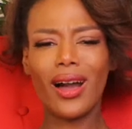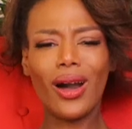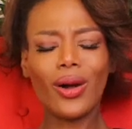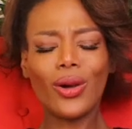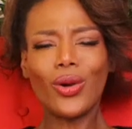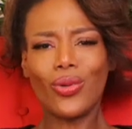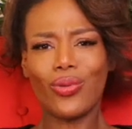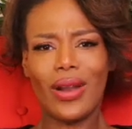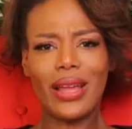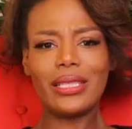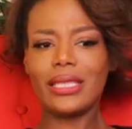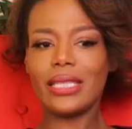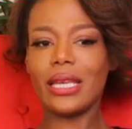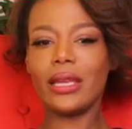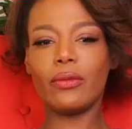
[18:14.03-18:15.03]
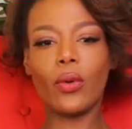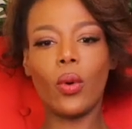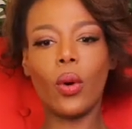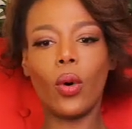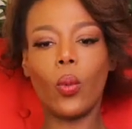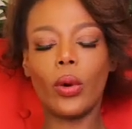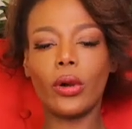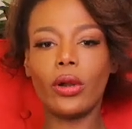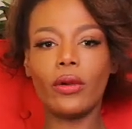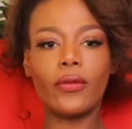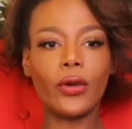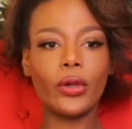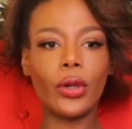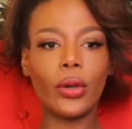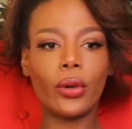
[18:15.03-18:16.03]
aggressive or
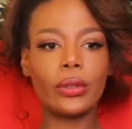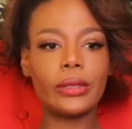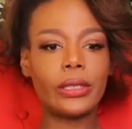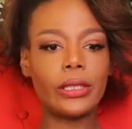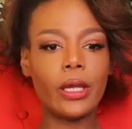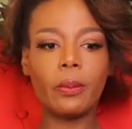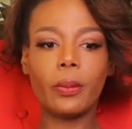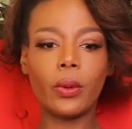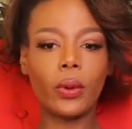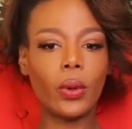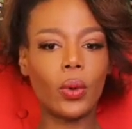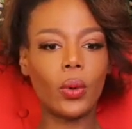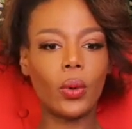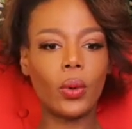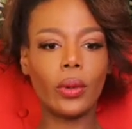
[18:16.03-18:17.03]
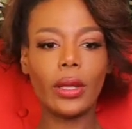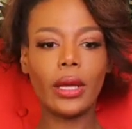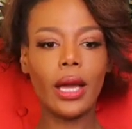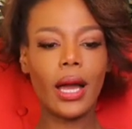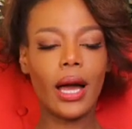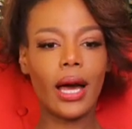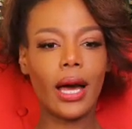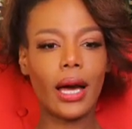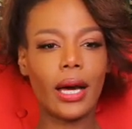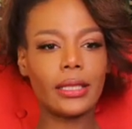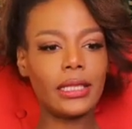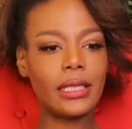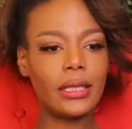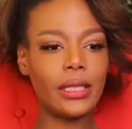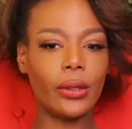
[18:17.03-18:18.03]
whatever your typical
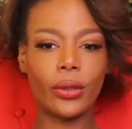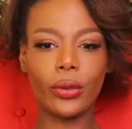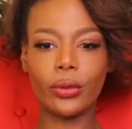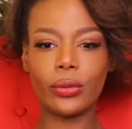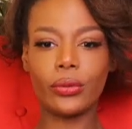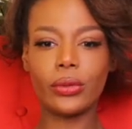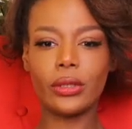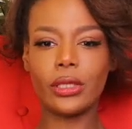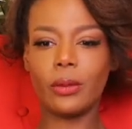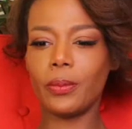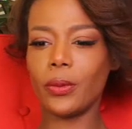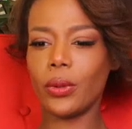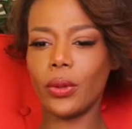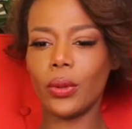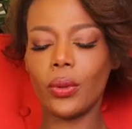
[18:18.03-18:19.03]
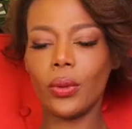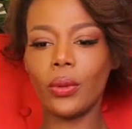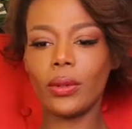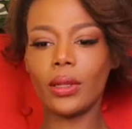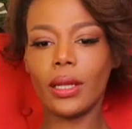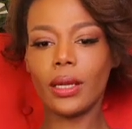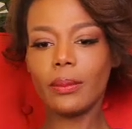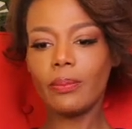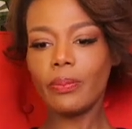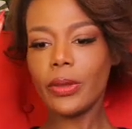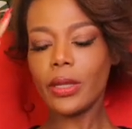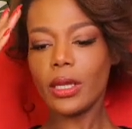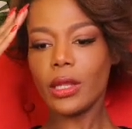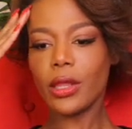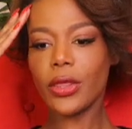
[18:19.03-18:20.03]
stereotypical
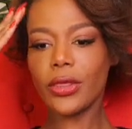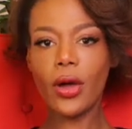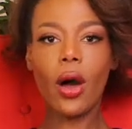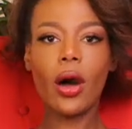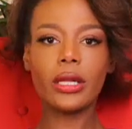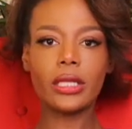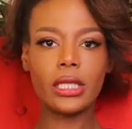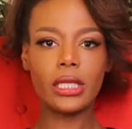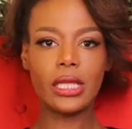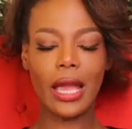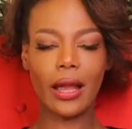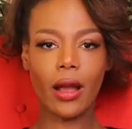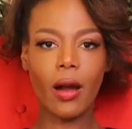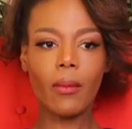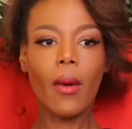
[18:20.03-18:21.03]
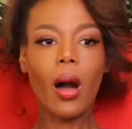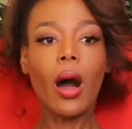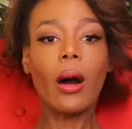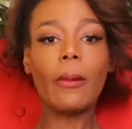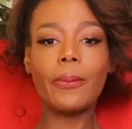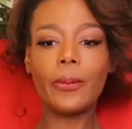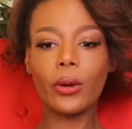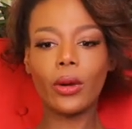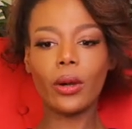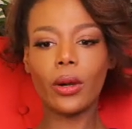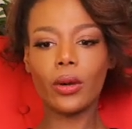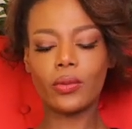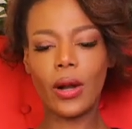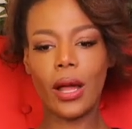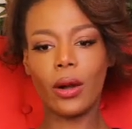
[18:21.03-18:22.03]
thoughts that come up
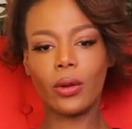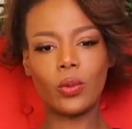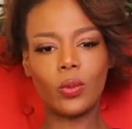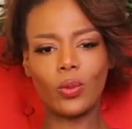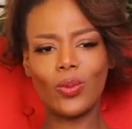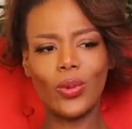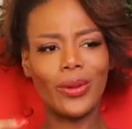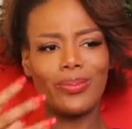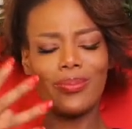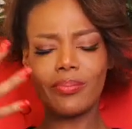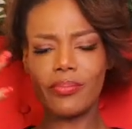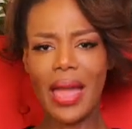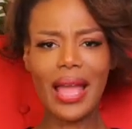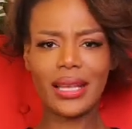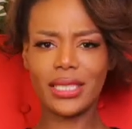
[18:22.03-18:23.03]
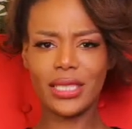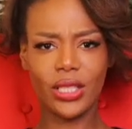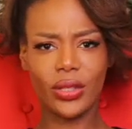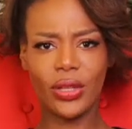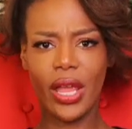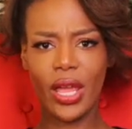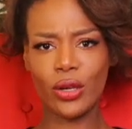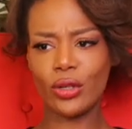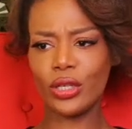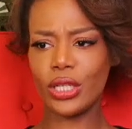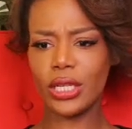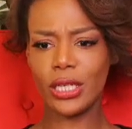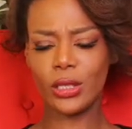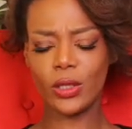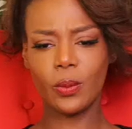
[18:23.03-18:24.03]
around what masculine
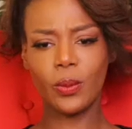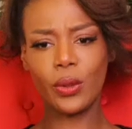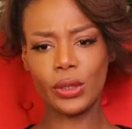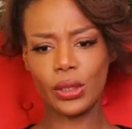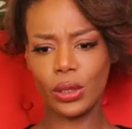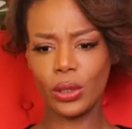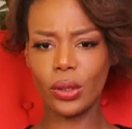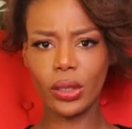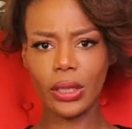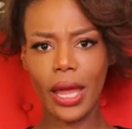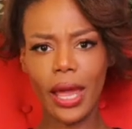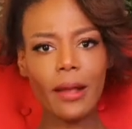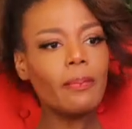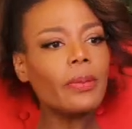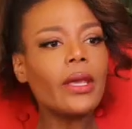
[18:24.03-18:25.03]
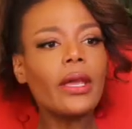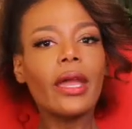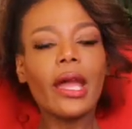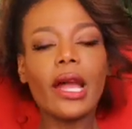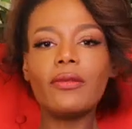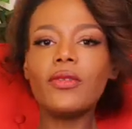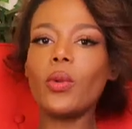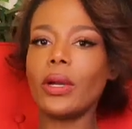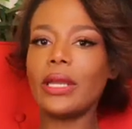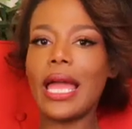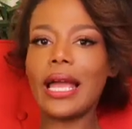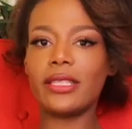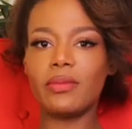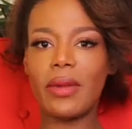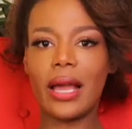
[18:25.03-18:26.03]
energy is supposed to look like. Everyone
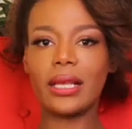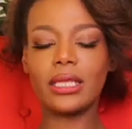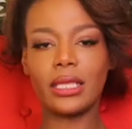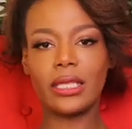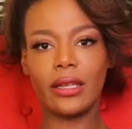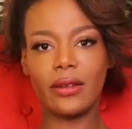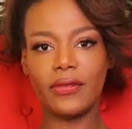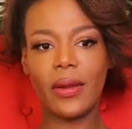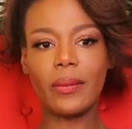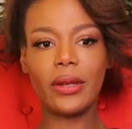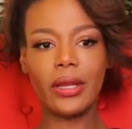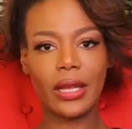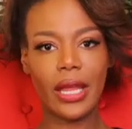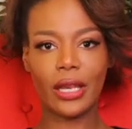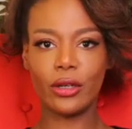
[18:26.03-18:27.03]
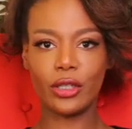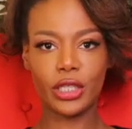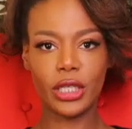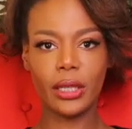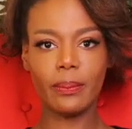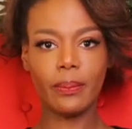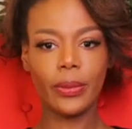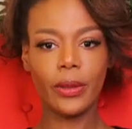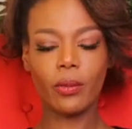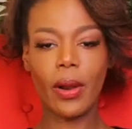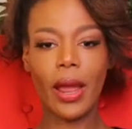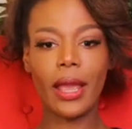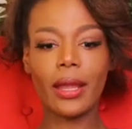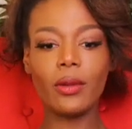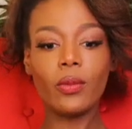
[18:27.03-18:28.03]
has masculine and feminine energy,
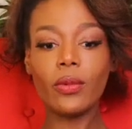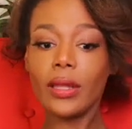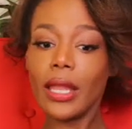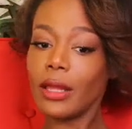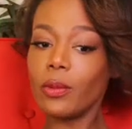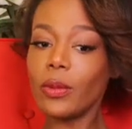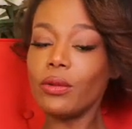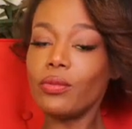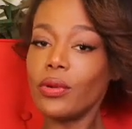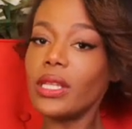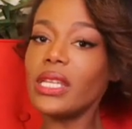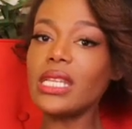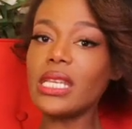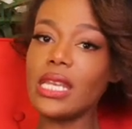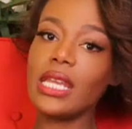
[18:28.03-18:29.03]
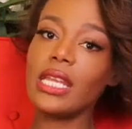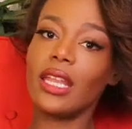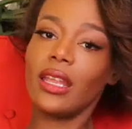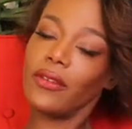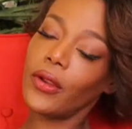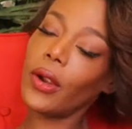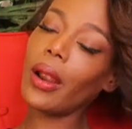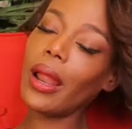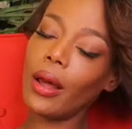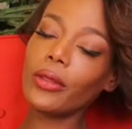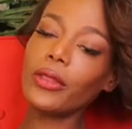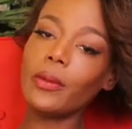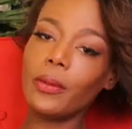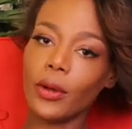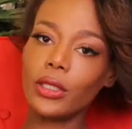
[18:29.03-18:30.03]
right? Like we really need it. If you're a
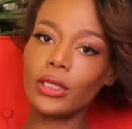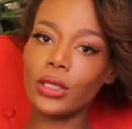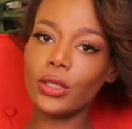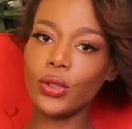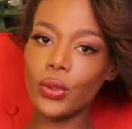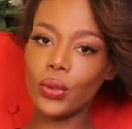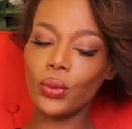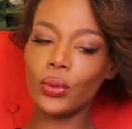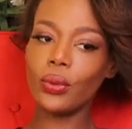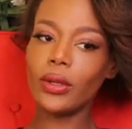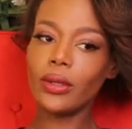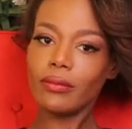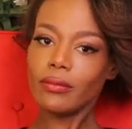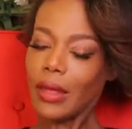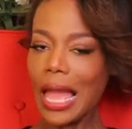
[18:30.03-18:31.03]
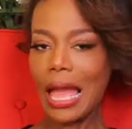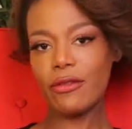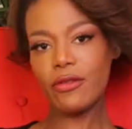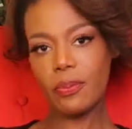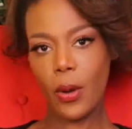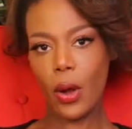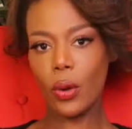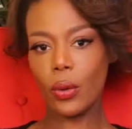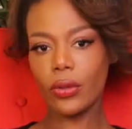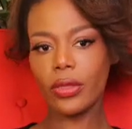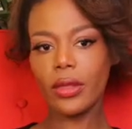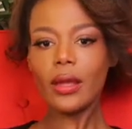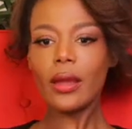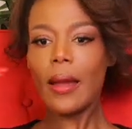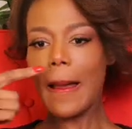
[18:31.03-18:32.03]
healthy person, you have both.
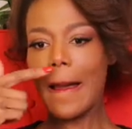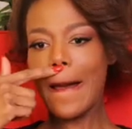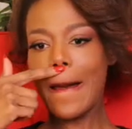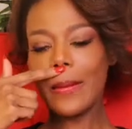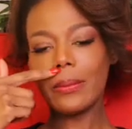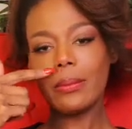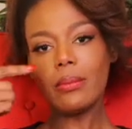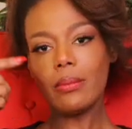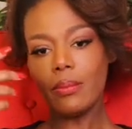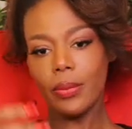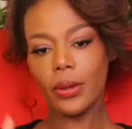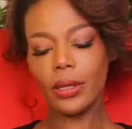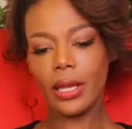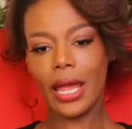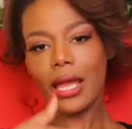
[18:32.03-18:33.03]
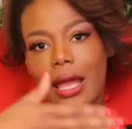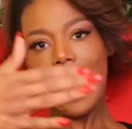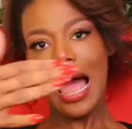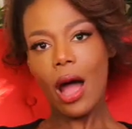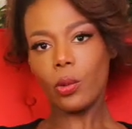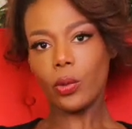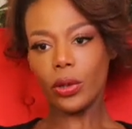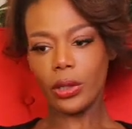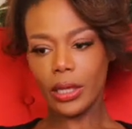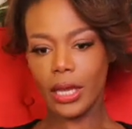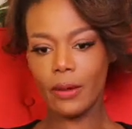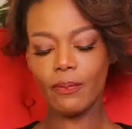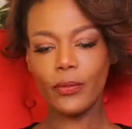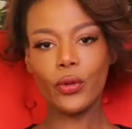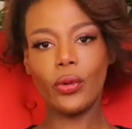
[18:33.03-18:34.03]
But like
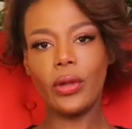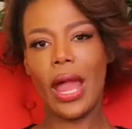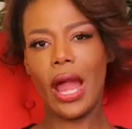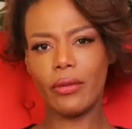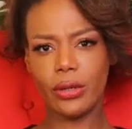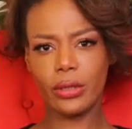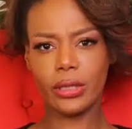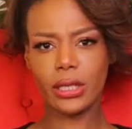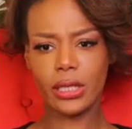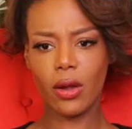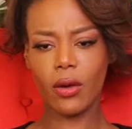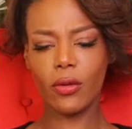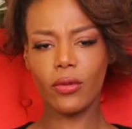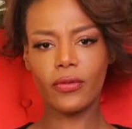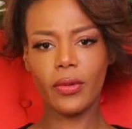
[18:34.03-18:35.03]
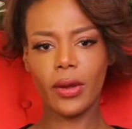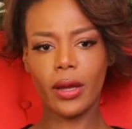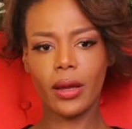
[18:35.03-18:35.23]
outwardly, you carry yourself